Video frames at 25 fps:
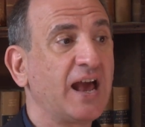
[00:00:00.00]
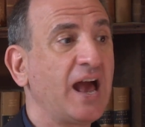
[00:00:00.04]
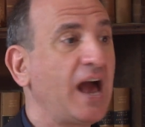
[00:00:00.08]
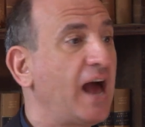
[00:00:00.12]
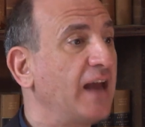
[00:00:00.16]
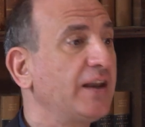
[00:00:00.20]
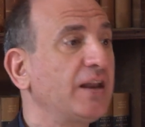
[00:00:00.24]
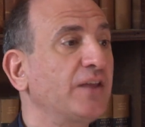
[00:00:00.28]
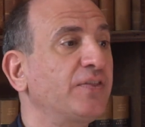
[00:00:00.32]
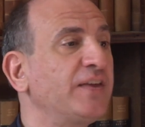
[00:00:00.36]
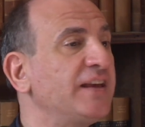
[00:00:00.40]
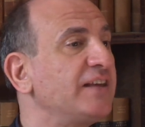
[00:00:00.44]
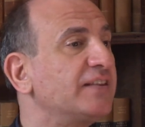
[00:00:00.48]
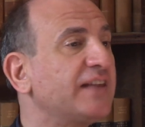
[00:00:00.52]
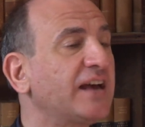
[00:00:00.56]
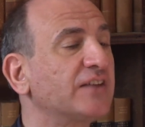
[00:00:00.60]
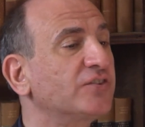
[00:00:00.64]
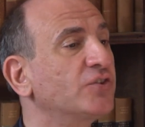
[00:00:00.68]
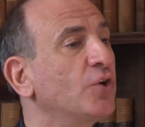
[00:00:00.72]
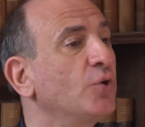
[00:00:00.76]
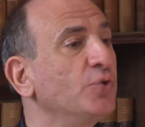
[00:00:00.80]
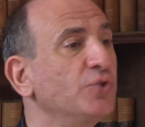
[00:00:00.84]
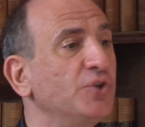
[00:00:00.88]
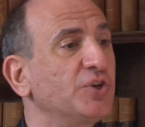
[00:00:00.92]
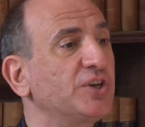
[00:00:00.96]
And I think that's
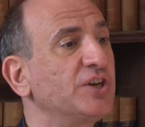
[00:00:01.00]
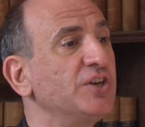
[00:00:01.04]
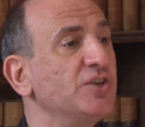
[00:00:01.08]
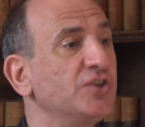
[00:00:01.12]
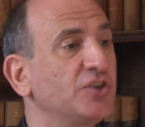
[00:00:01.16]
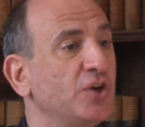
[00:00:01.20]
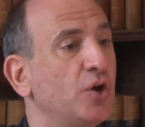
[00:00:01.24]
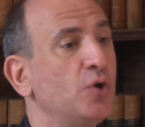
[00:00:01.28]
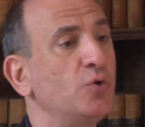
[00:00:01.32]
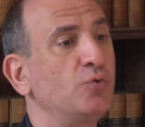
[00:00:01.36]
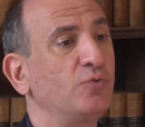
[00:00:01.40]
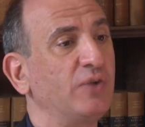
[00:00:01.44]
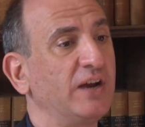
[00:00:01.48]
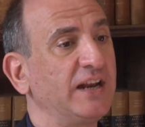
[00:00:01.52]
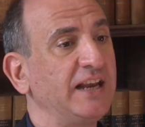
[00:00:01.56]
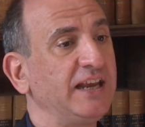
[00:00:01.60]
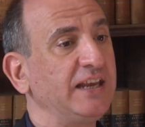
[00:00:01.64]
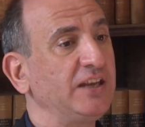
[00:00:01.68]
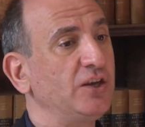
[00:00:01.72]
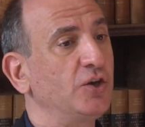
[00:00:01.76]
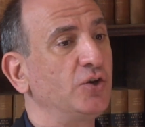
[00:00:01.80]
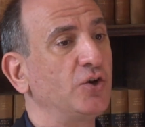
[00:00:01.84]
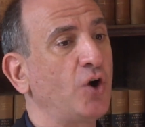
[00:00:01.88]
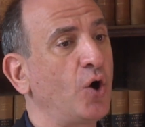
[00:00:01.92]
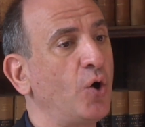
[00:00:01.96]
all you can do, really.
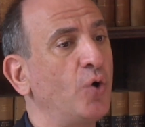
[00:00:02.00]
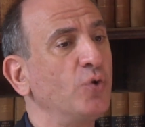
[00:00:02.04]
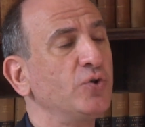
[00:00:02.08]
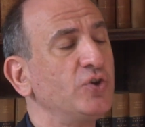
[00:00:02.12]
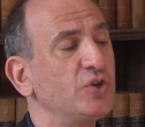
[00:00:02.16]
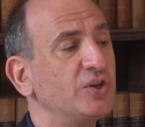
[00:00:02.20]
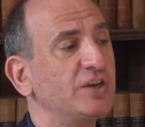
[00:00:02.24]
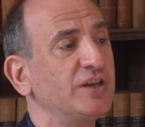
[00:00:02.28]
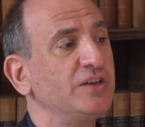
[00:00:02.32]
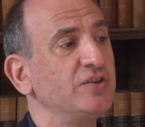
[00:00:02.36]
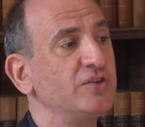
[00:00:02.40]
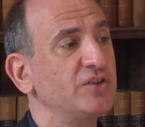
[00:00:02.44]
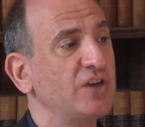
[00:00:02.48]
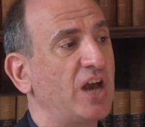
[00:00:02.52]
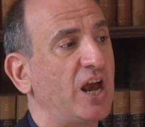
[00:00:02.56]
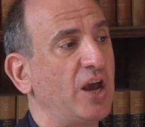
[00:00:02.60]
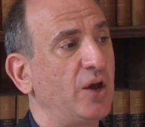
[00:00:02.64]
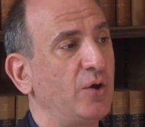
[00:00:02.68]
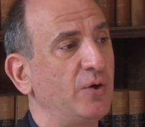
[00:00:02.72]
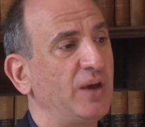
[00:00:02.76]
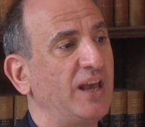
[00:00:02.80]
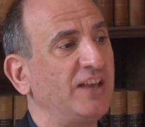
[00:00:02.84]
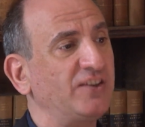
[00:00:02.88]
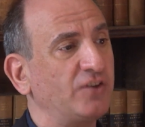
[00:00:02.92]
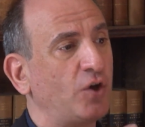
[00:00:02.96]
You, all you can do
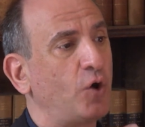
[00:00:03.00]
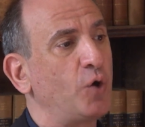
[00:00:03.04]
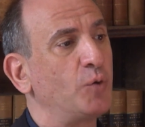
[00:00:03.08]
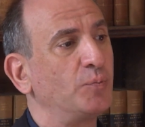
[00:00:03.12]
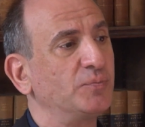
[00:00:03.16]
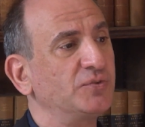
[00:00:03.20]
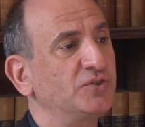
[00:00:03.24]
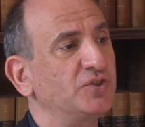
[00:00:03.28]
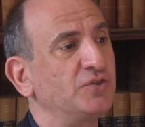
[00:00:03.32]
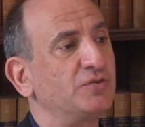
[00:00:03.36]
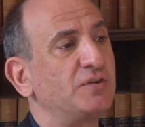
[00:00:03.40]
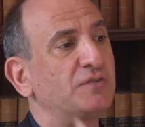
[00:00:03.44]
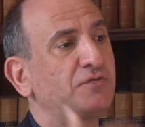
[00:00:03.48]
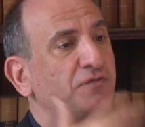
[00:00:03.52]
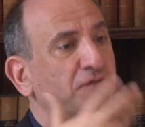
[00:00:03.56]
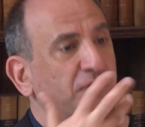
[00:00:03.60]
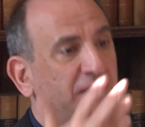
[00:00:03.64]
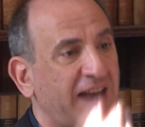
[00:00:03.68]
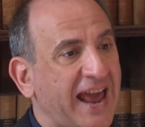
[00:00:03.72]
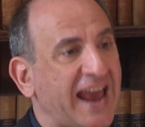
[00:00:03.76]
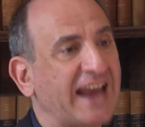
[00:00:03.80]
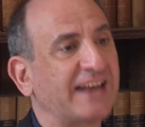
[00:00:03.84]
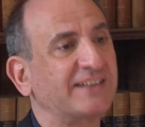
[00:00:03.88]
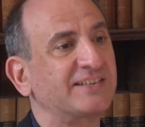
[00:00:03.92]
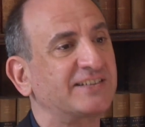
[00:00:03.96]
is hope to
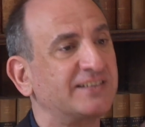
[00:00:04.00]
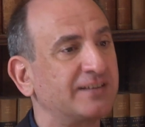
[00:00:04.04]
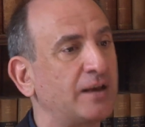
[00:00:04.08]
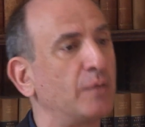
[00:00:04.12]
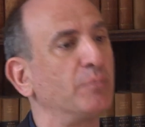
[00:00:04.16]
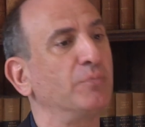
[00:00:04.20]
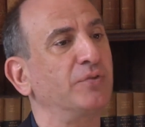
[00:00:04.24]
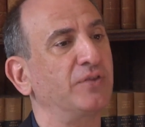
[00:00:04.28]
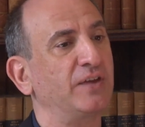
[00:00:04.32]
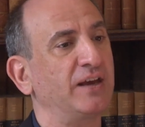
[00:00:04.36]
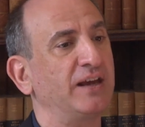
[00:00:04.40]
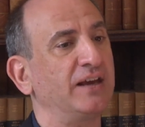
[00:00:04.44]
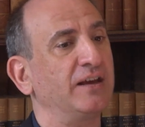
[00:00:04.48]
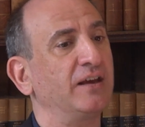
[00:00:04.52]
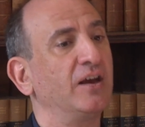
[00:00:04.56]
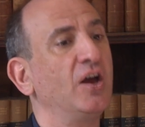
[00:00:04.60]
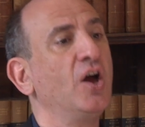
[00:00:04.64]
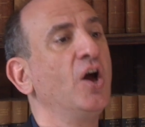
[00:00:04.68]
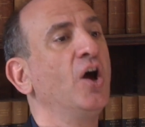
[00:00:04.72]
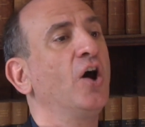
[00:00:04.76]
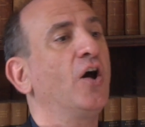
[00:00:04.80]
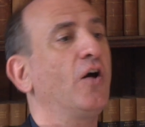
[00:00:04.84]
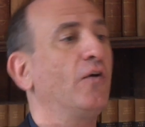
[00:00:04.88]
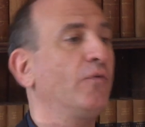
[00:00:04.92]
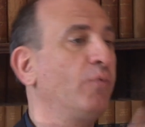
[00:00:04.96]
reflect something
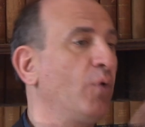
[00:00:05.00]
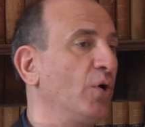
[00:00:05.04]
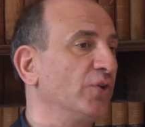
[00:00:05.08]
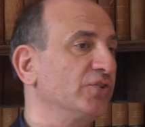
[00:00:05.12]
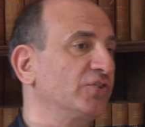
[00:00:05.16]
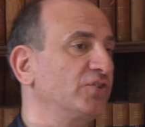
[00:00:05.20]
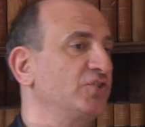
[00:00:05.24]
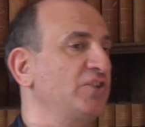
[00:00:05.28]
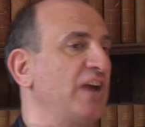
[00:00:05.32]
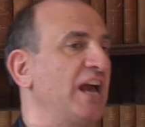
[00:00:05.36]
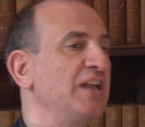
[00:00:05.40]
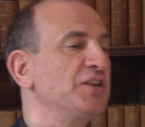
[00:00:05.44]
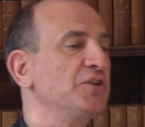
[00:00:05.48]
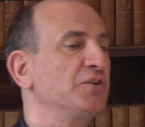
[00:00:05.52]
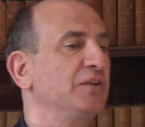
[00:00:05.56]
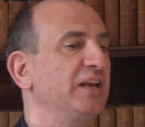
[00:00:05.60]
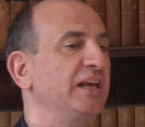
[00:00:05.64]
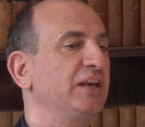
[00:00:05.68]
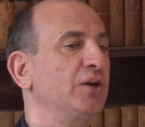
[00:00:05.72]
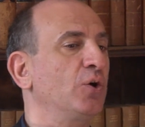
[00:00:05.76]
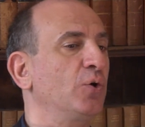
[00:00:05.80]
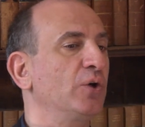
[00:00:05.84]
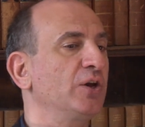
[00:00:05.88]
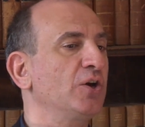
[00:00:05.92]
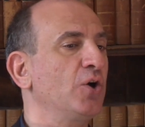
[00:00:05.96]
of what's genuinely
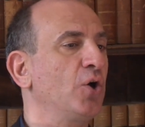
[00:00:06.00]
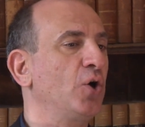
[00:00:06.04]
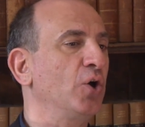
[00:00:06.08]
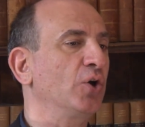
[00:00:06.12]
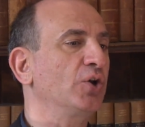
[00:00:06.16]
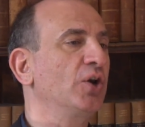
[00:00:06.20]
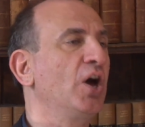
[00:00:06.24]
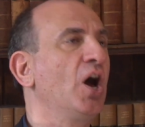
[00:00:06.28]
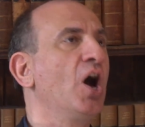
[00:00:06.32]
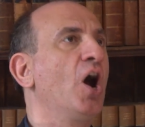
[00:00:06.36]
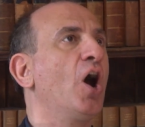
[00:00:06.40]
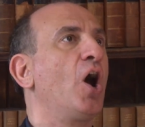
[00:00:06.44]
going on,